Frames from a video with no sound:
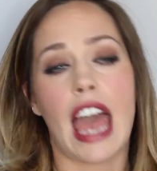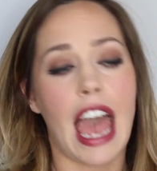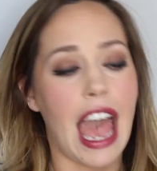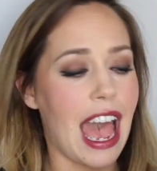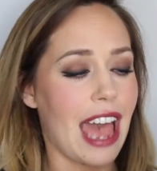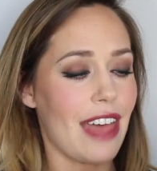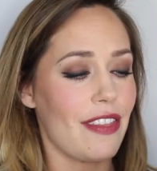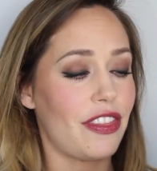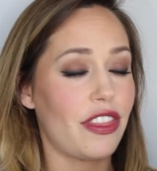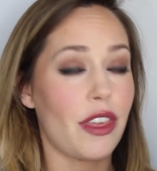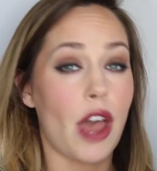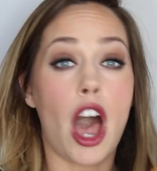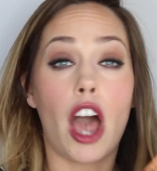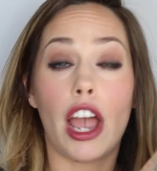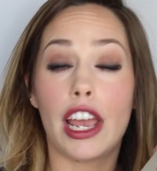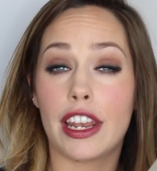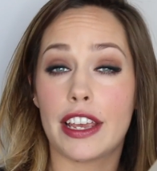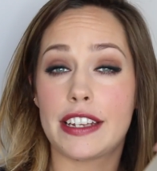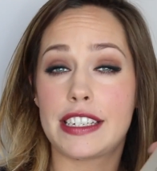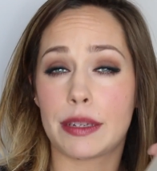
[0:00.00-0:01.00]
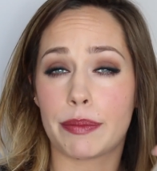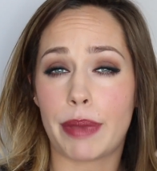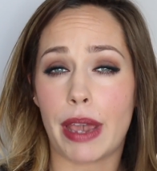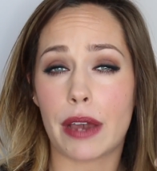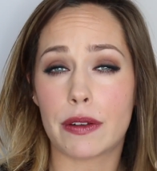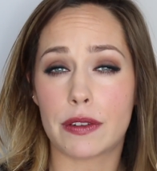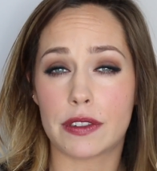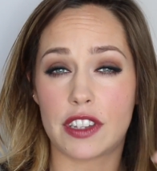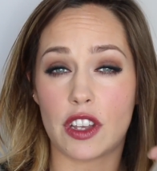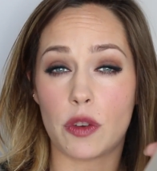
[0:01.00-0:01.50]
at the highlighting
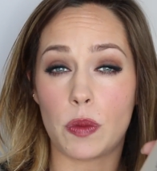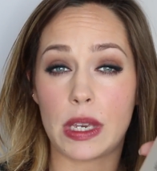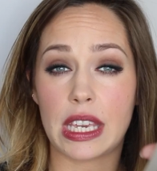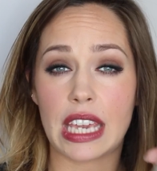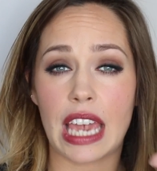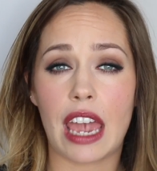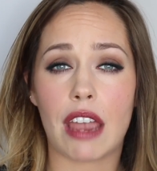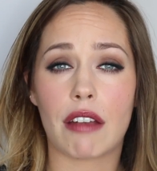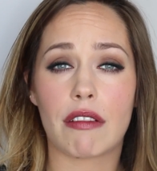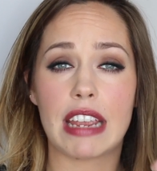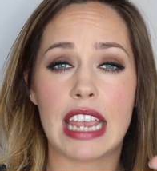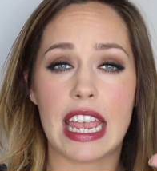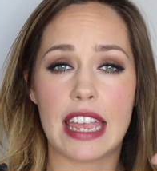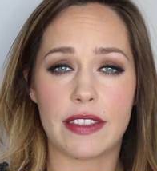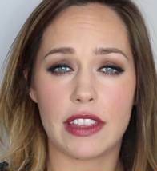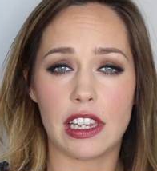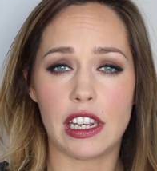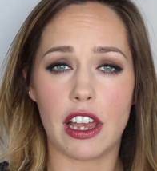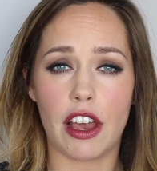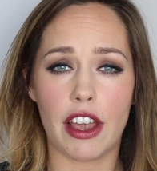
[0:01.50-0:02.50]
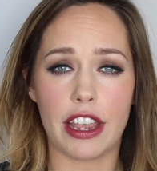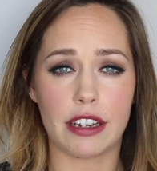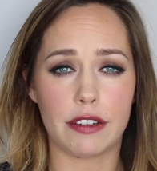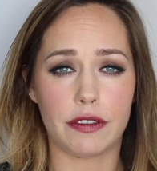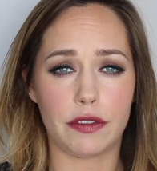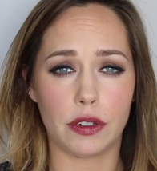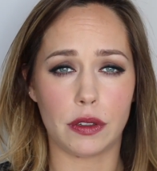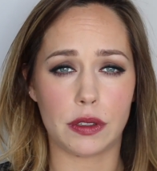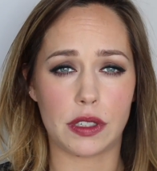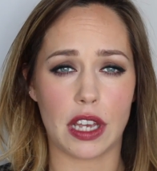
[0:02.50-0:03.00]
powders that we carry in the line
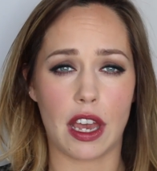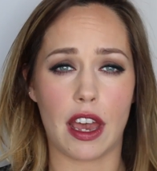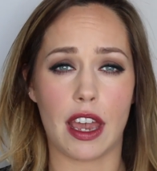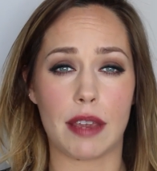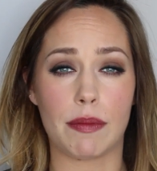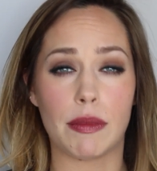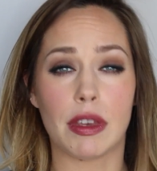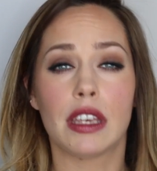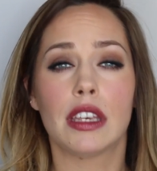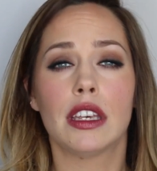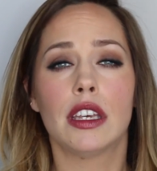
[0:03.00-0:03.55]
full time,